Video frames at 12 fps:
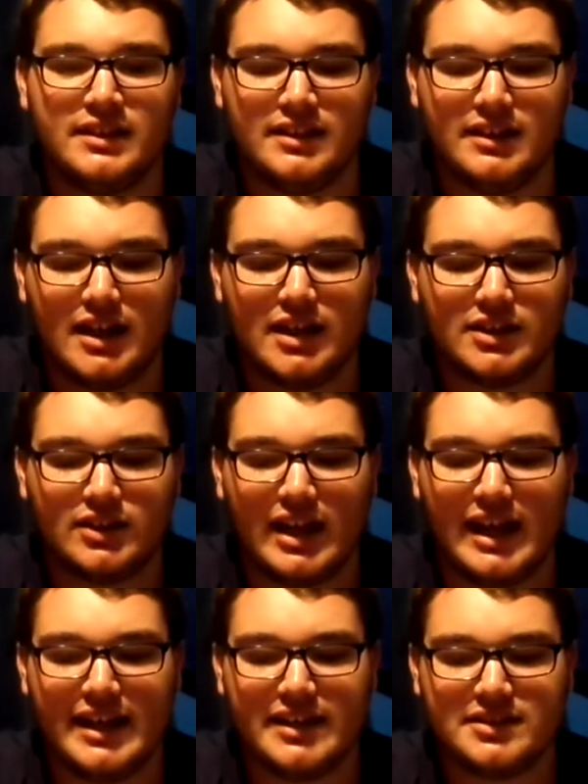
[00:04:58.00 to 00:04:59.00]
The
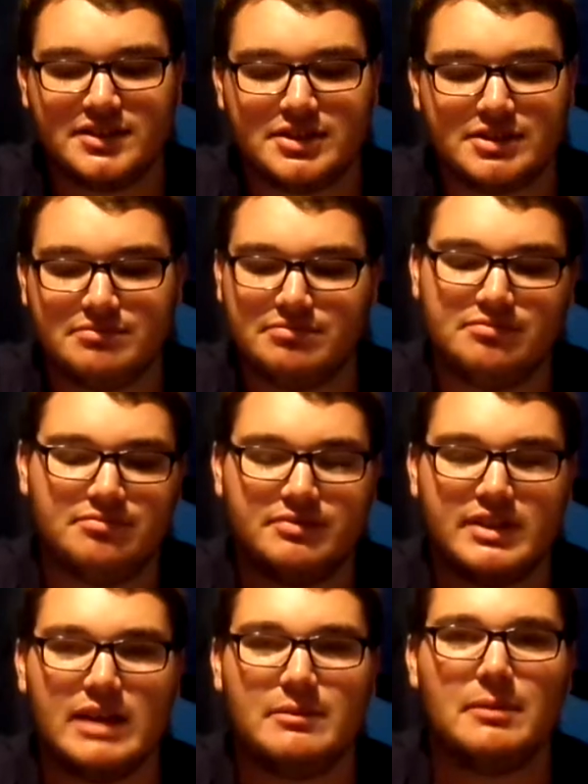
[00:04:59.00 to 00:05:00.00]
Lions
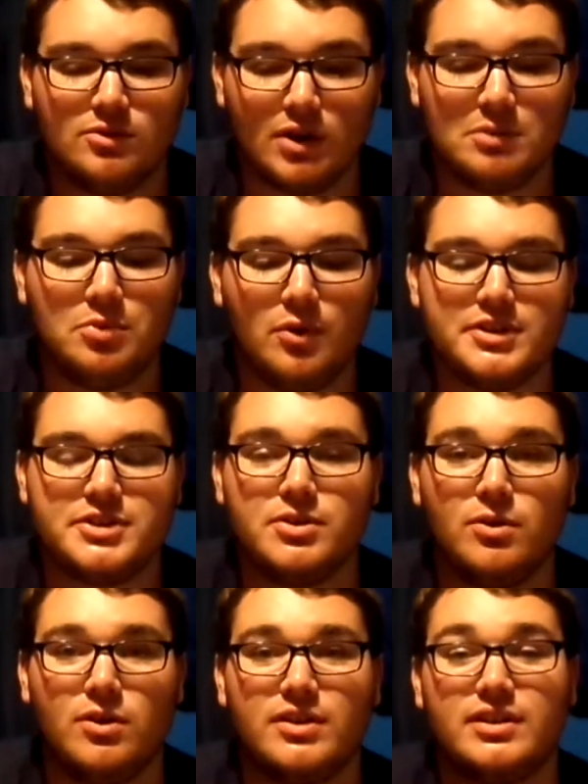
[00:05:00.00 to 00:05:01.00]
came up 1 point
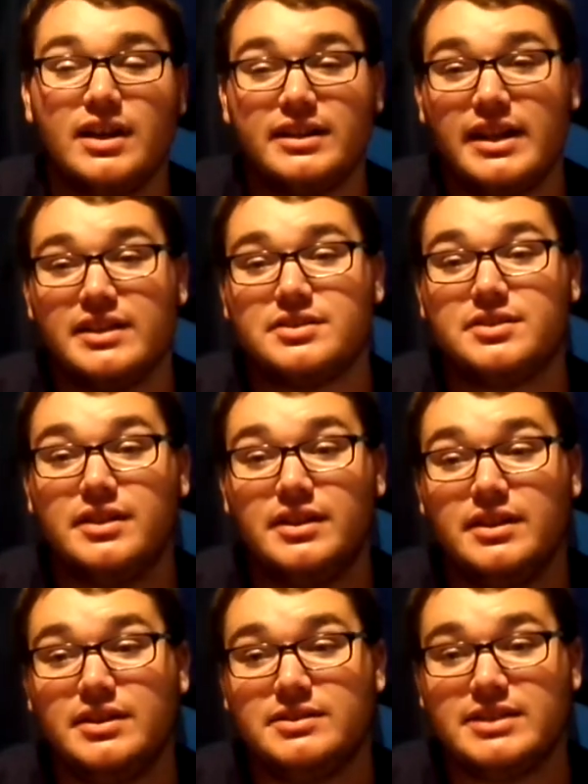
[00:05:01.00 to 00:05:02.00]
short against
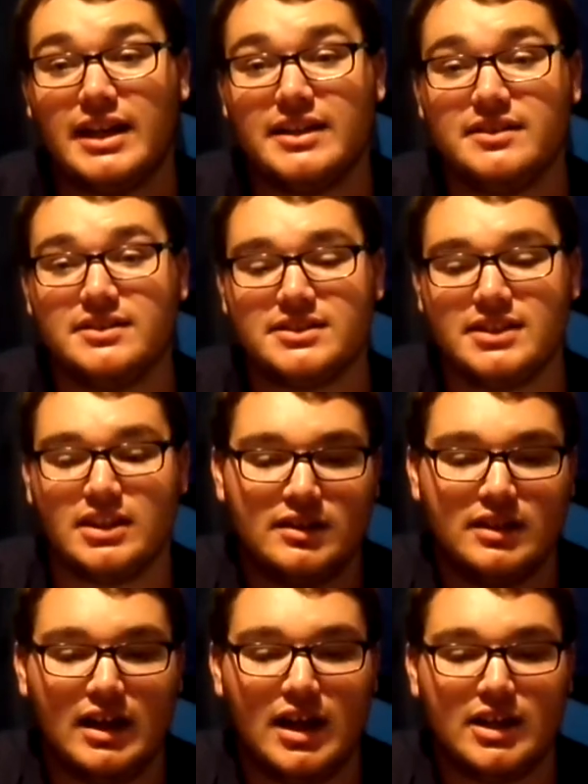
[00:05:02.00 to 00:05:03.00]
the Titans, and
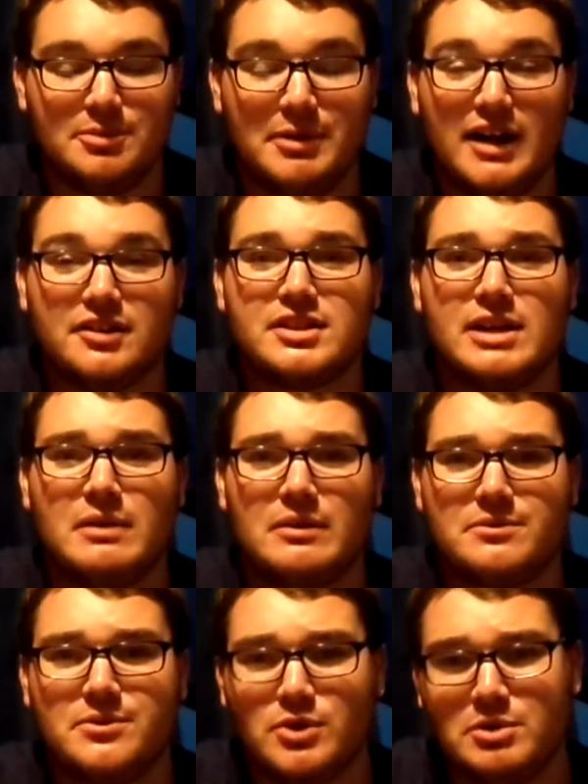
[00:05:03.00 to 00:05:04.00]
the Packers came up 3